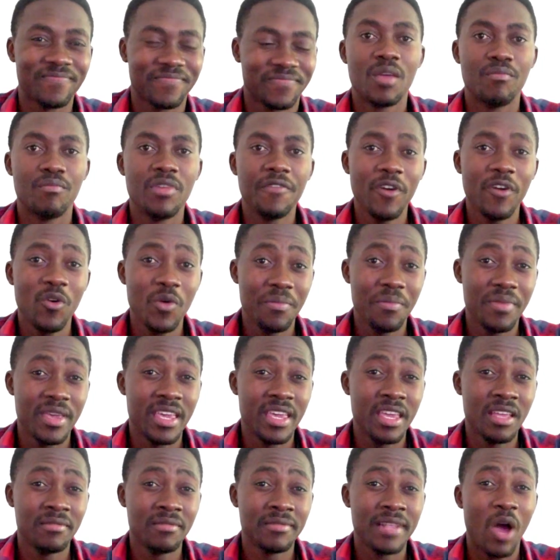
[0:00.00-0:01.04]
Before we
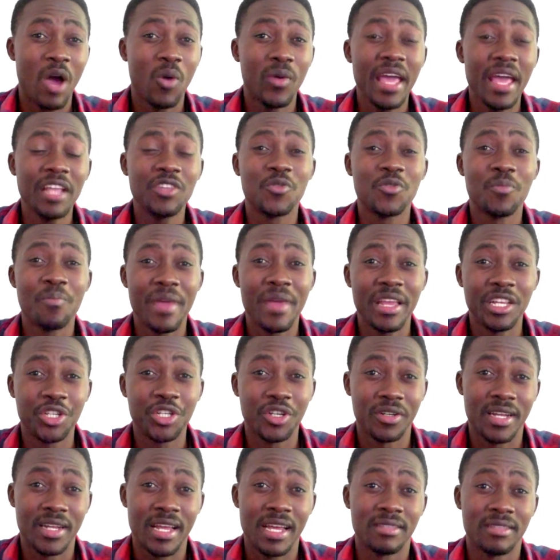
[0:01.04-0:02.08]
begin, I would like to
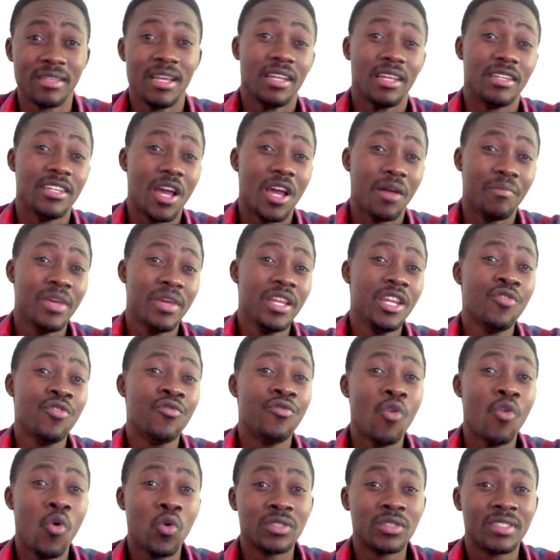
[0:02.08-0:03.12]
mention that there are many
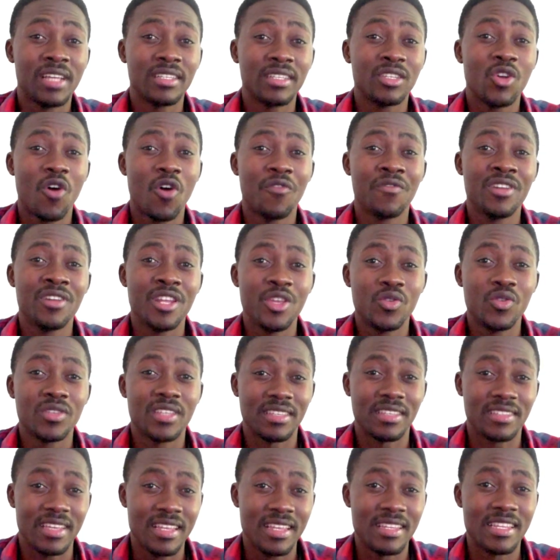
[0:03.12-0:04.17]
rules that govern the user's
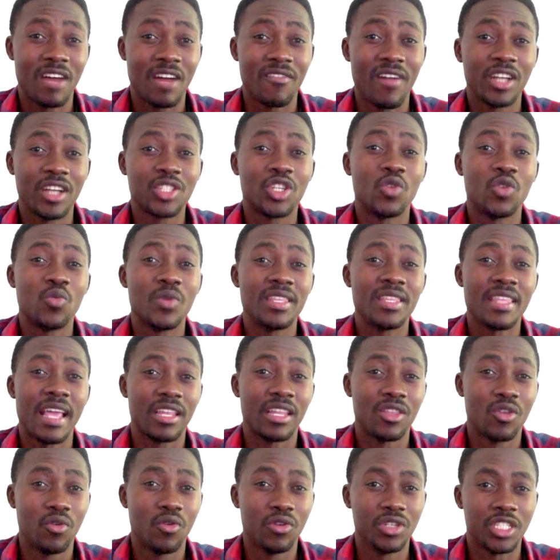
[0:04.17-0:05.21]
interaction with
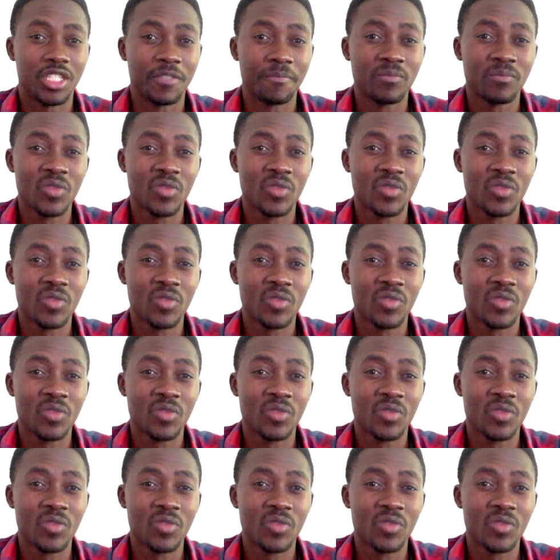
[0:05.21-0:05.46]
technology,